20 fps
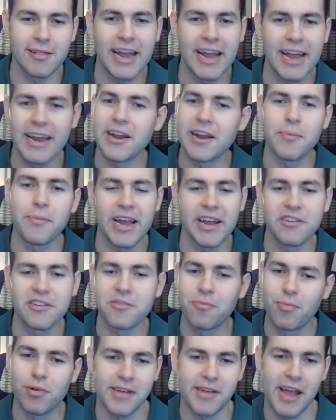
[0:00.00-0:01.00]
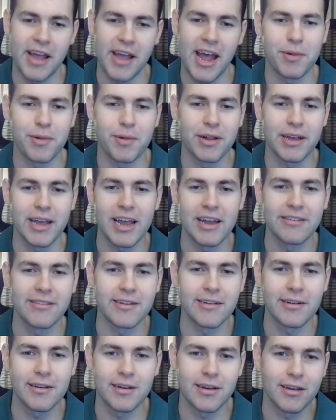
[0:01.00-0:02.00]
landing page plus
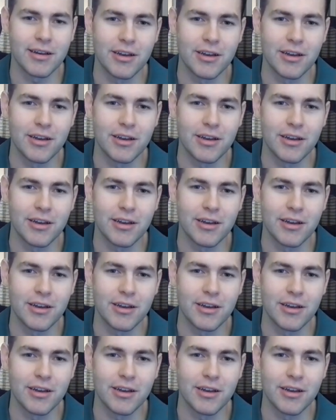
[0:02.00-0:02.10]
application,